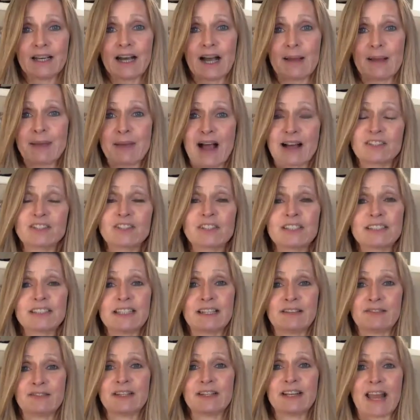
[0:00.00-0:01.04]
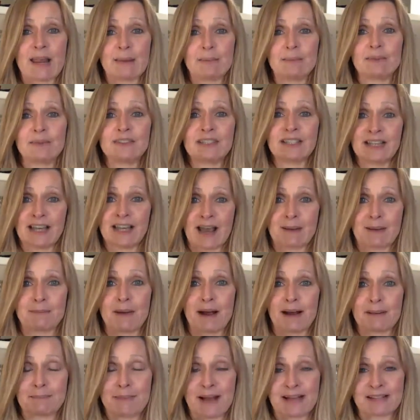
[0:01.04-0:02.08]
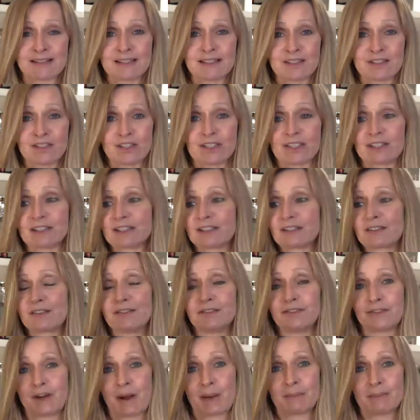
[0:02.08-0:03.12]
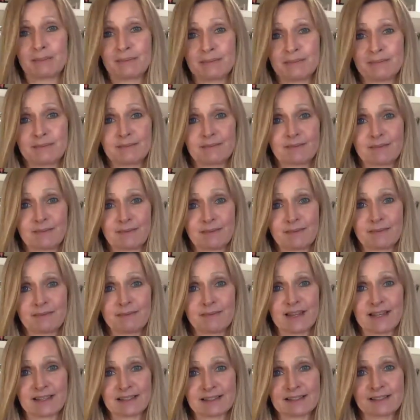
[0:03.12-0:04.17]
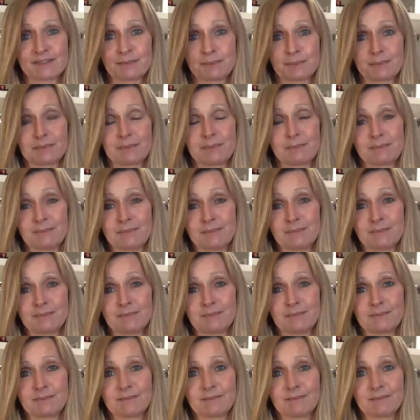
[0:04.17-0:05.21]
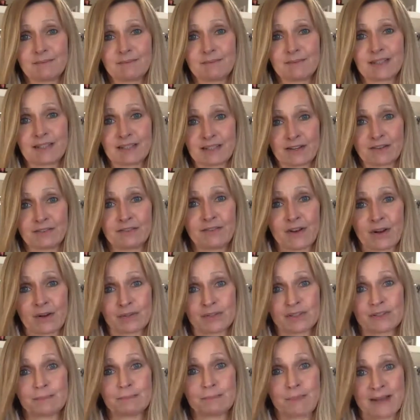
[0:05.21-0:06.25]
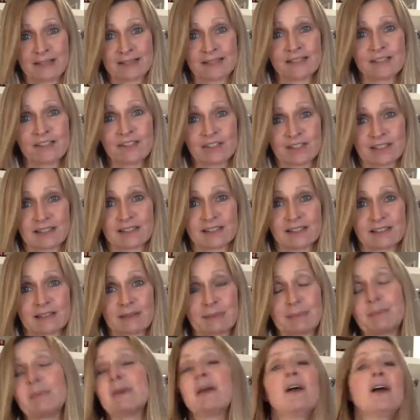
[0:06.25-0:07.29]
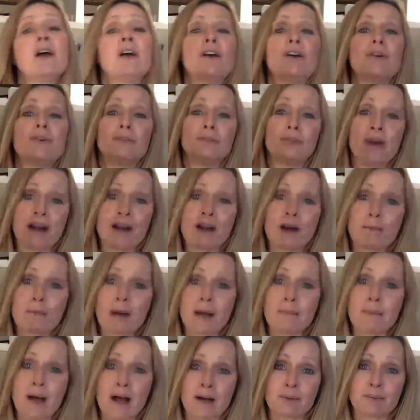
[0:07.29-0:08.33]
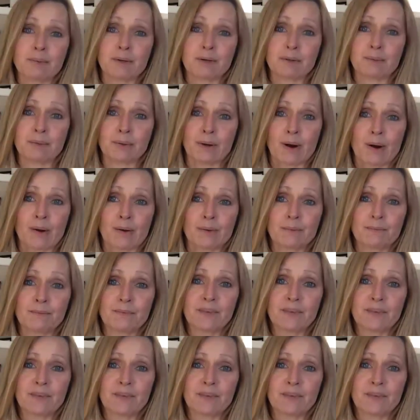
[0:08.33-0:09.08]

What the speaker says: I'm actually even able to get my messages from this ClearPHONE's message system right on my MacBook Pro.